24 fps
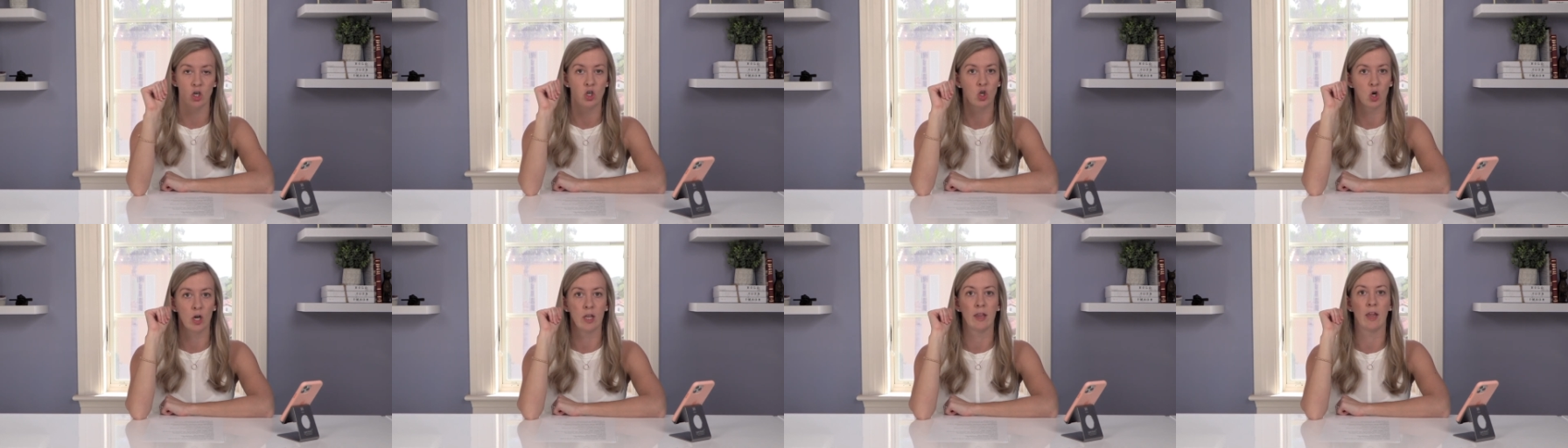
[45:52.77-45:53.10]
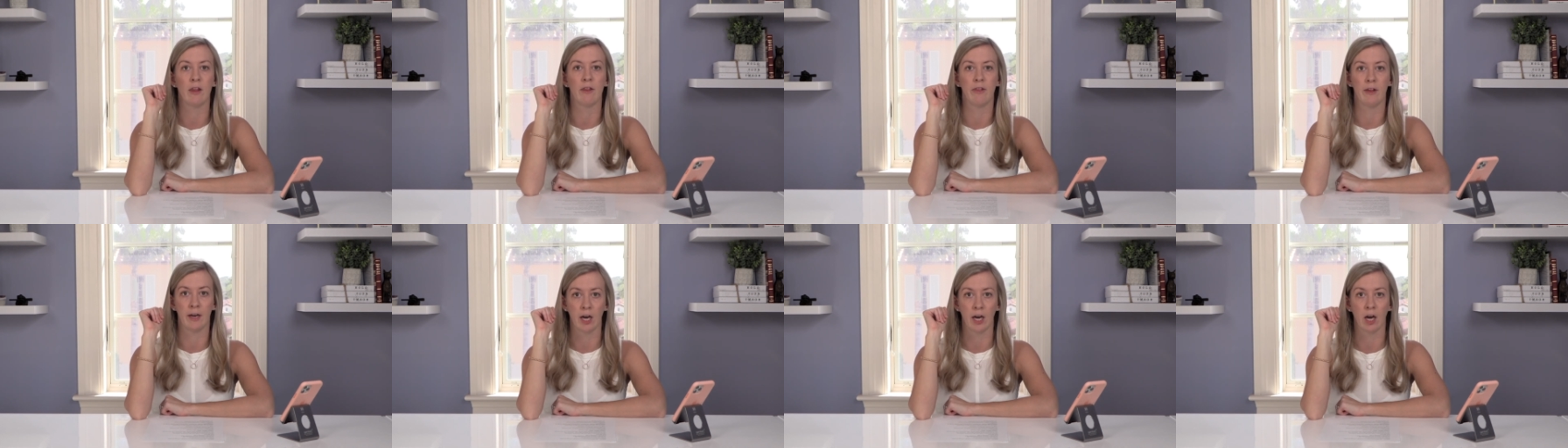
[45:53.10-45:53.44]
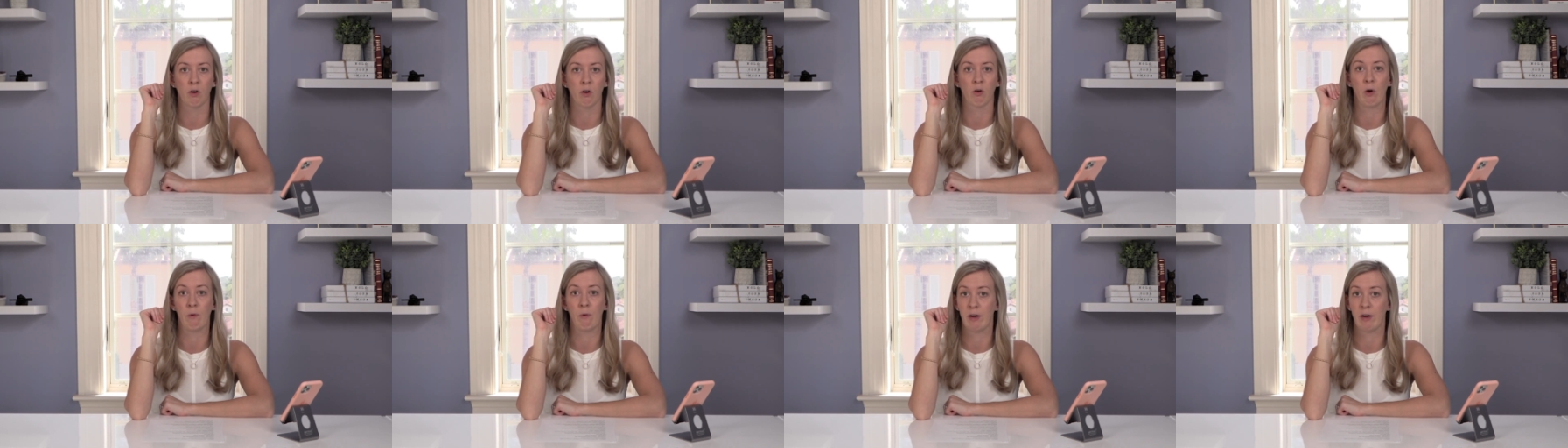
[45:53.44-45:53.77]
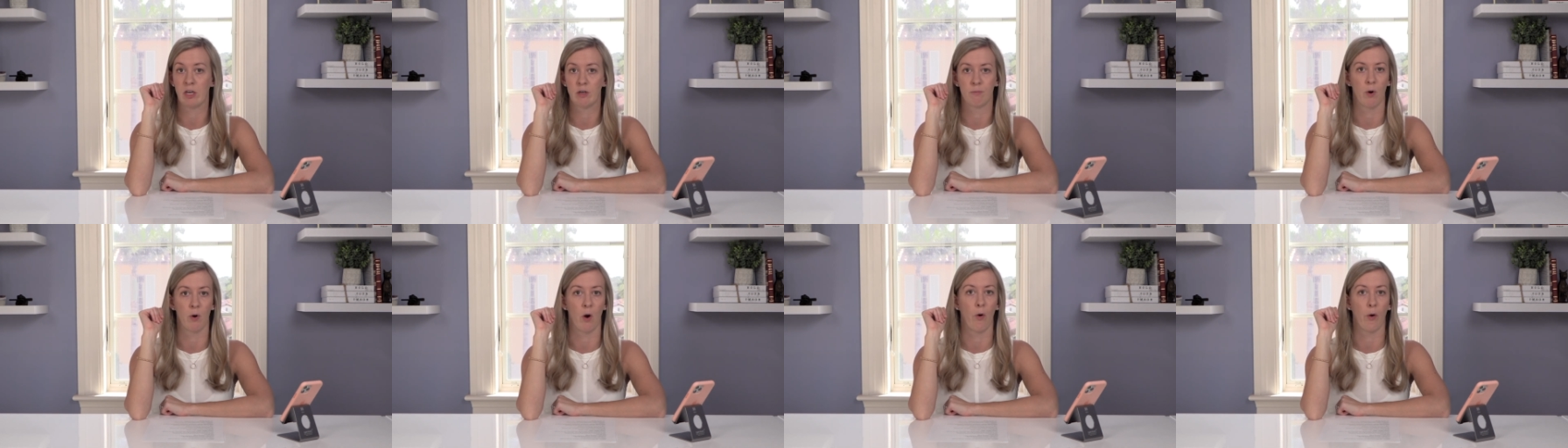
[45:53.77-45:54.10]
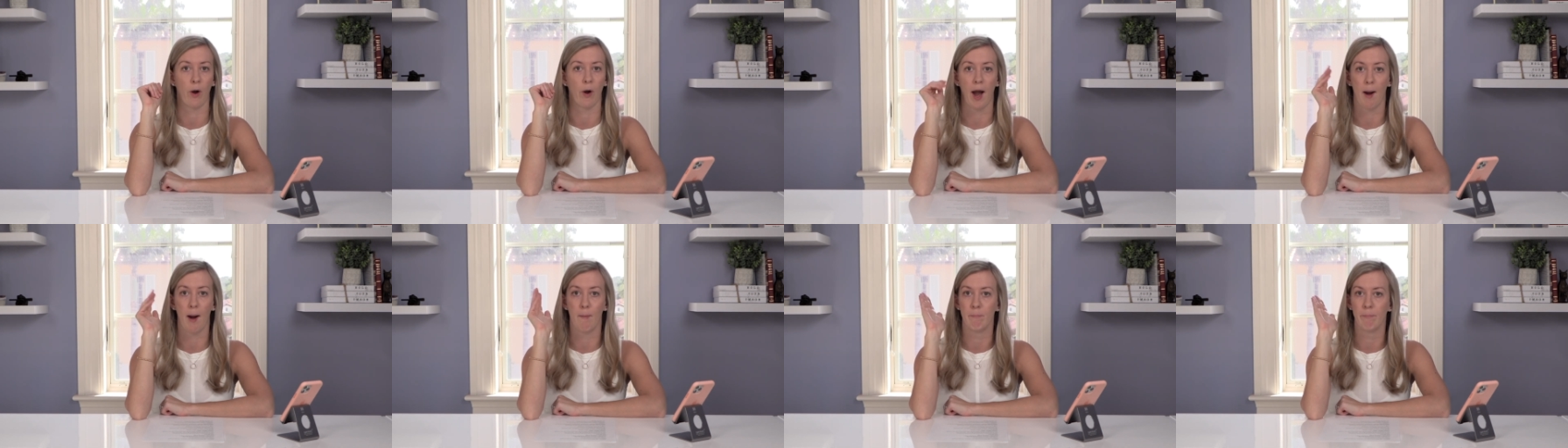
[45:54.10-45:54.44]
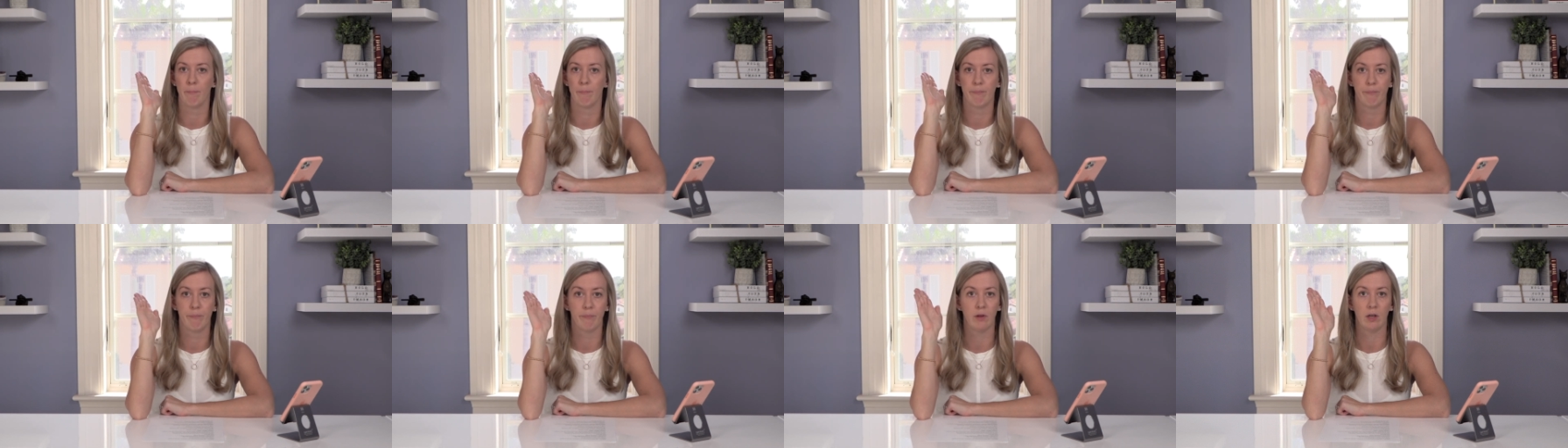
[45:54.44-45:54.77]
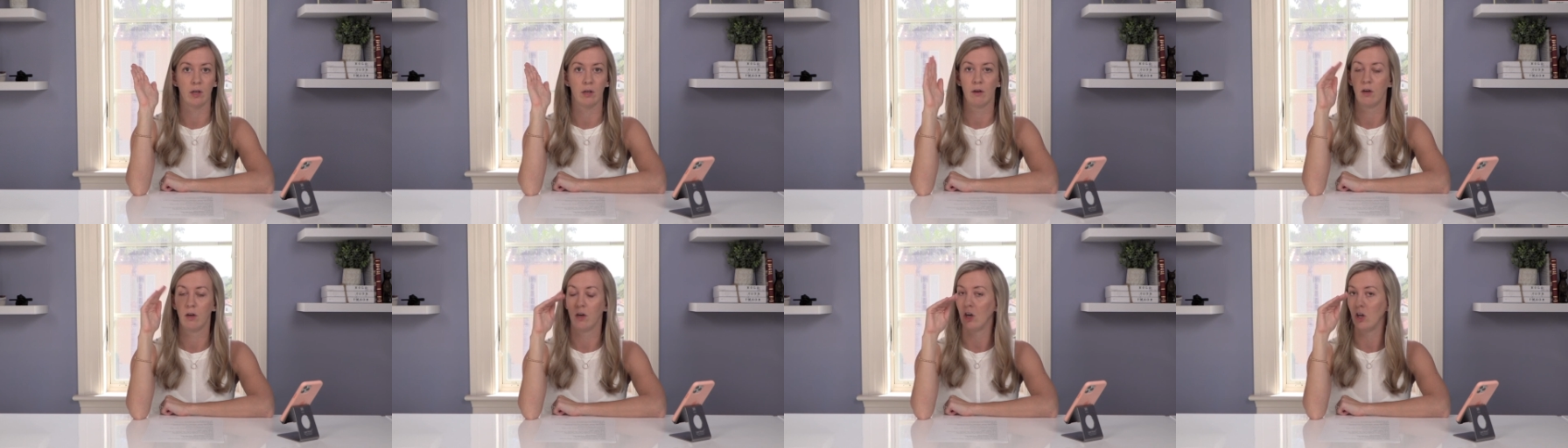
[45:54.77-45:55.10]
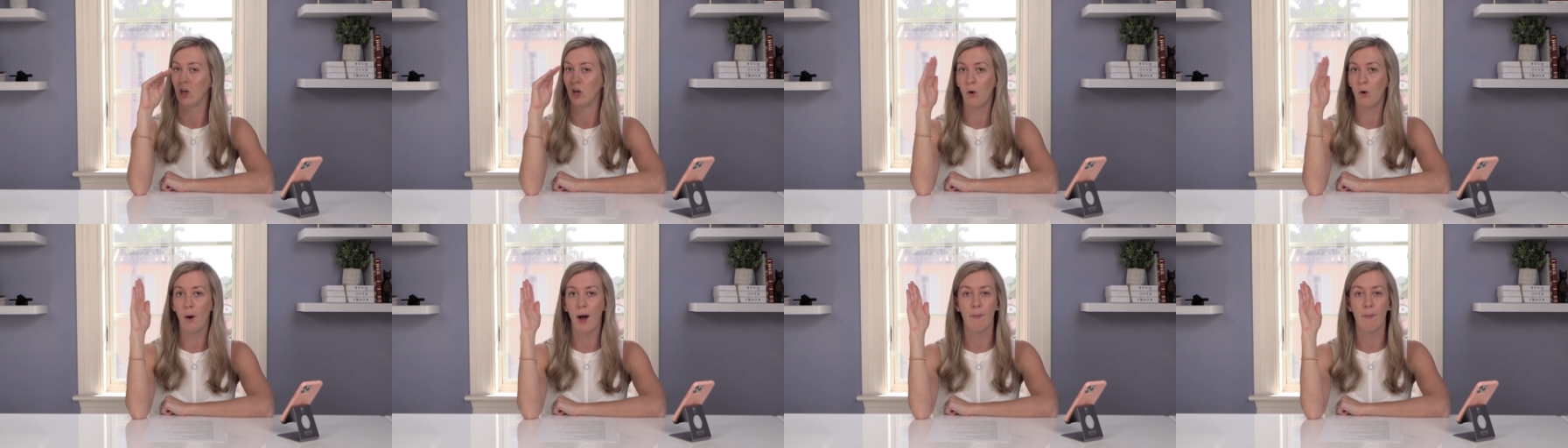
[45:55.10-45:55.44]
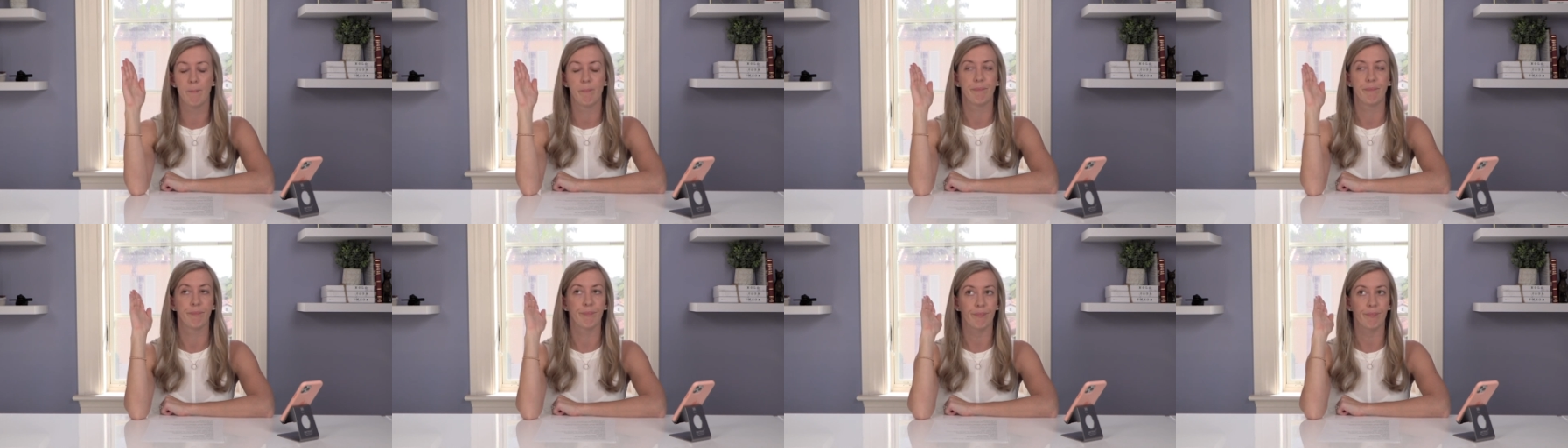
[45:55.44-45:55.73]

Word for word: join the Think and Grow Rich program. You know what?